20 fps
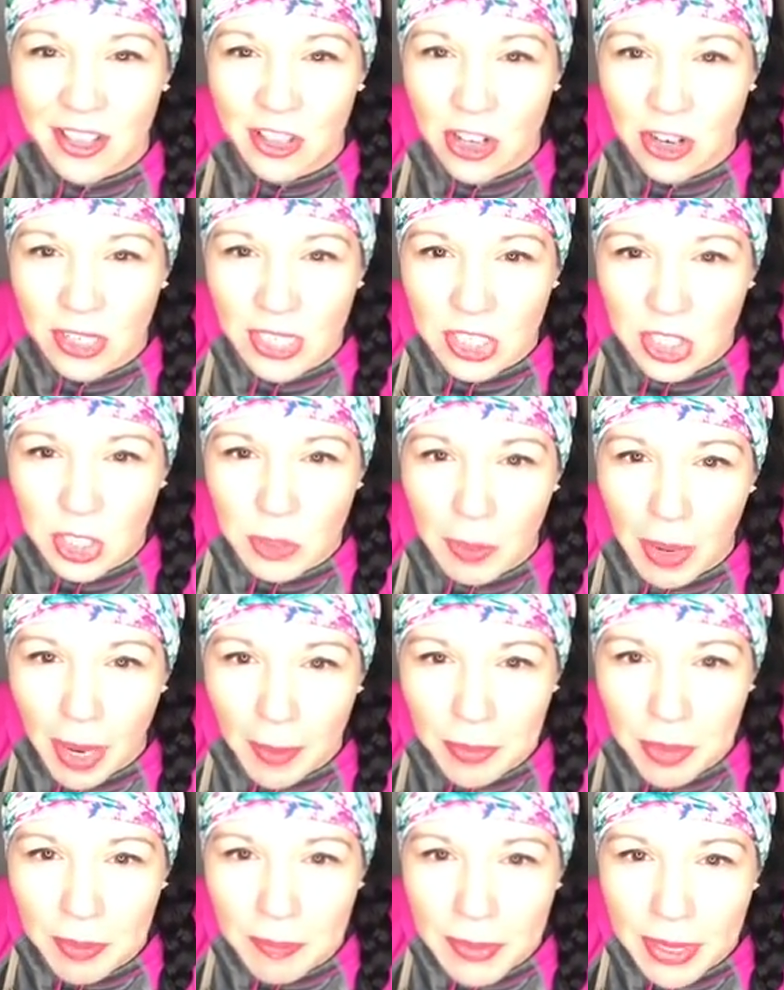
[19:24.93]
Lori, just
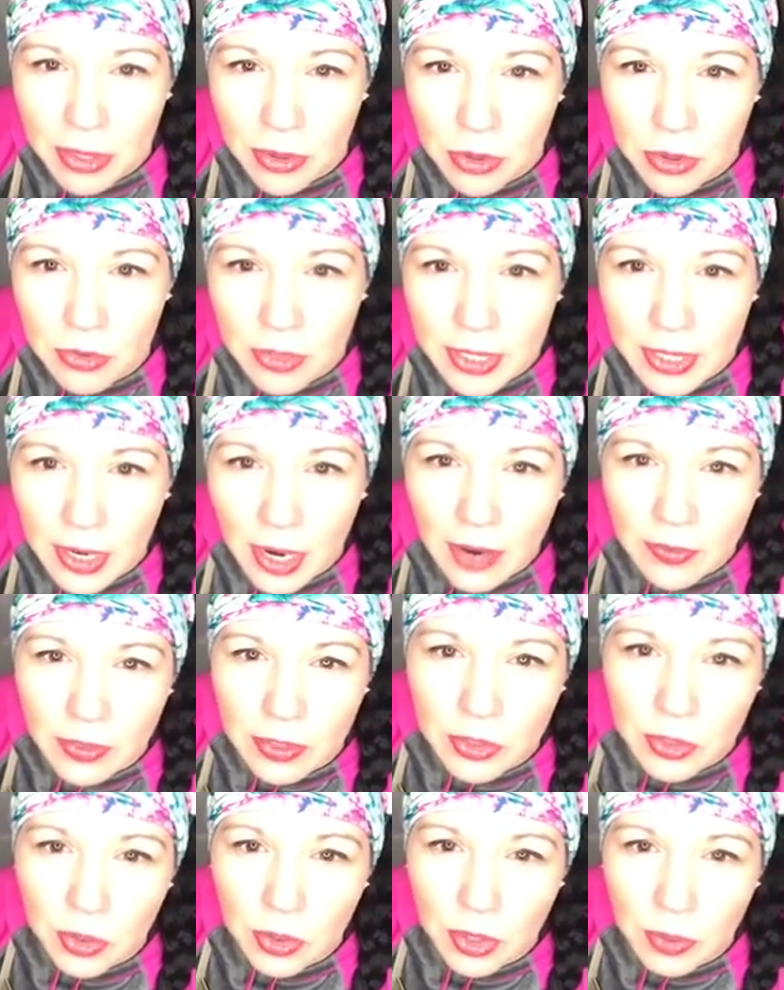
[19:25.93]
pop the metal ring off
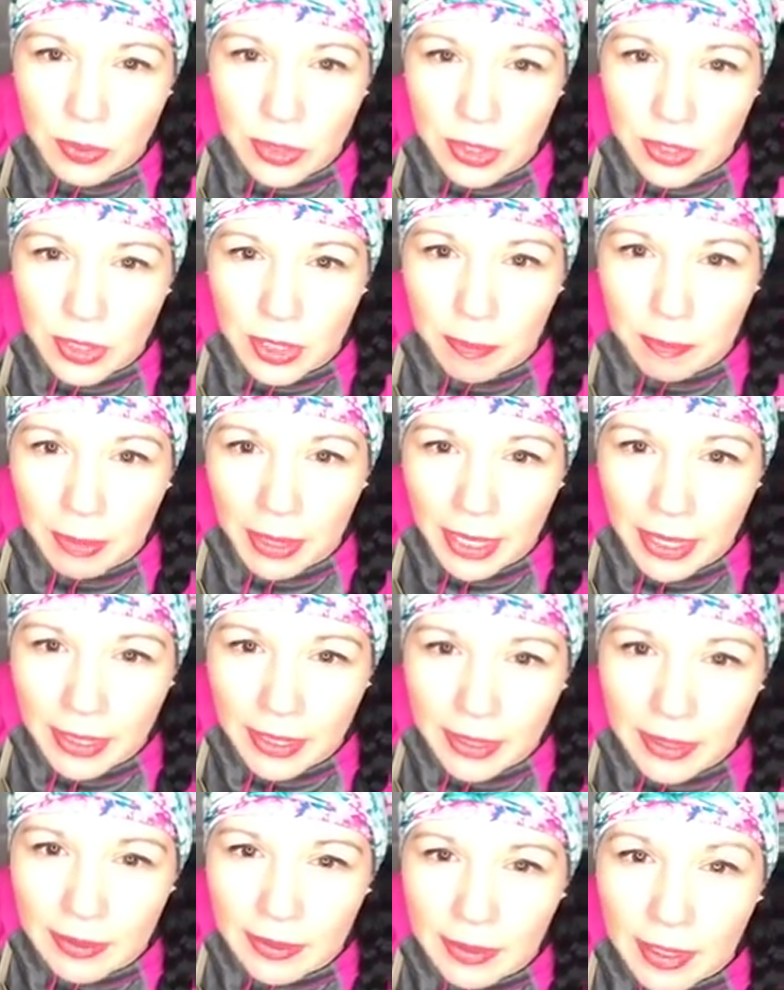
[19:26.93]
the door when you get to
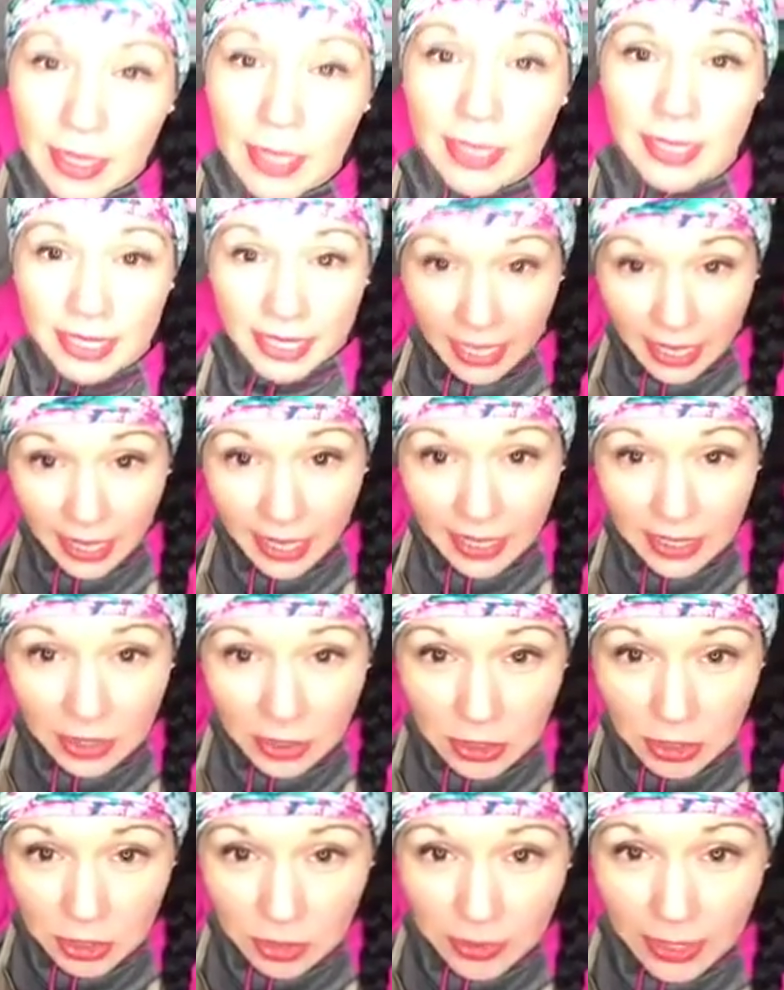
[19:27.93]
paint it. Yeah,
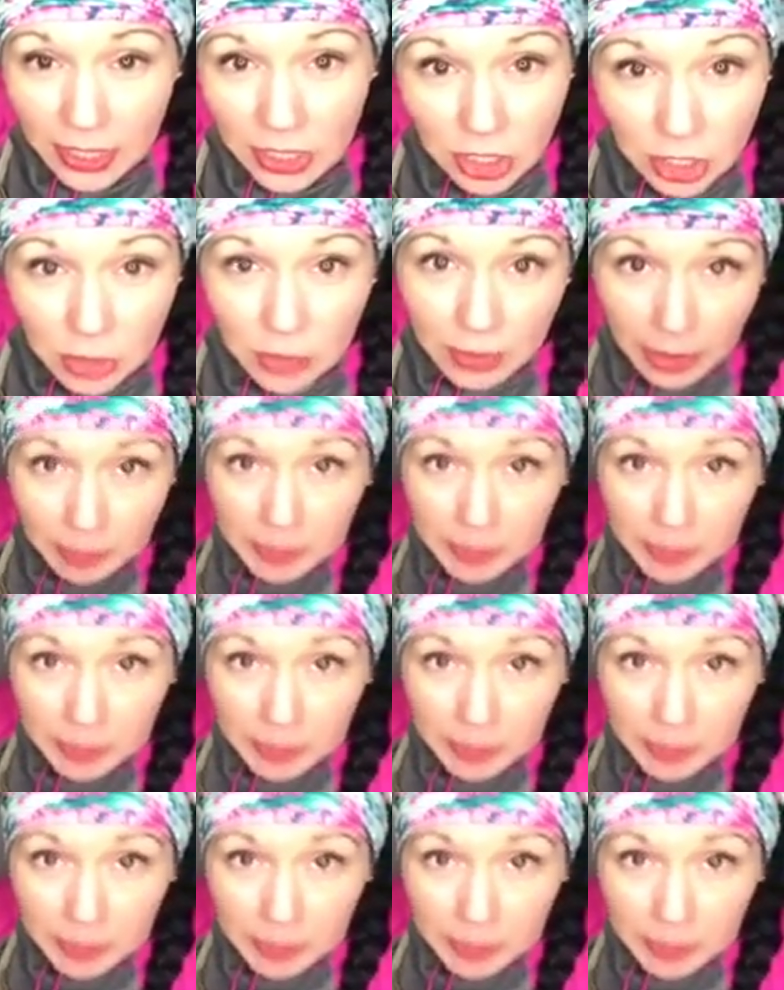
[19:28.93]
you could do that too,